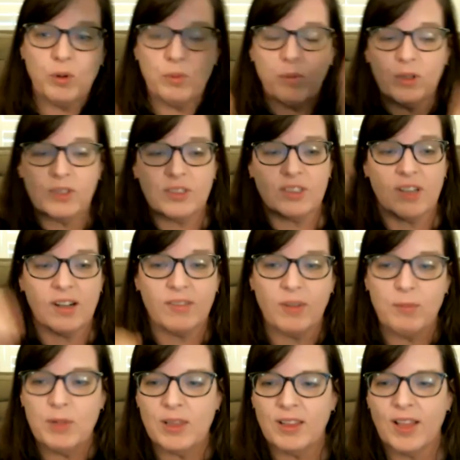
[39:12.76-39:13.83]
books off. I
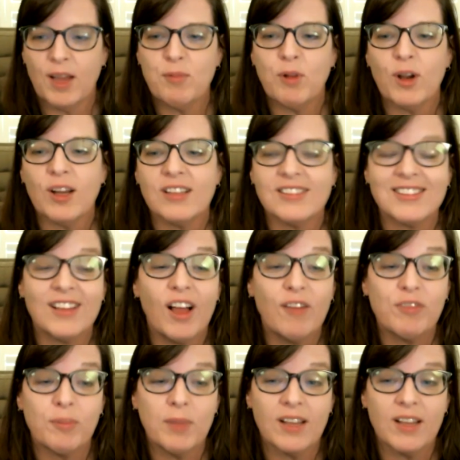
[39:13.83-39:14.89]
mean, the librarians
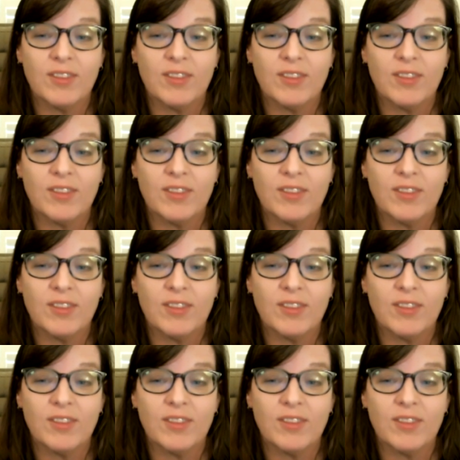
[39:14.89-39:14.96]
loved me.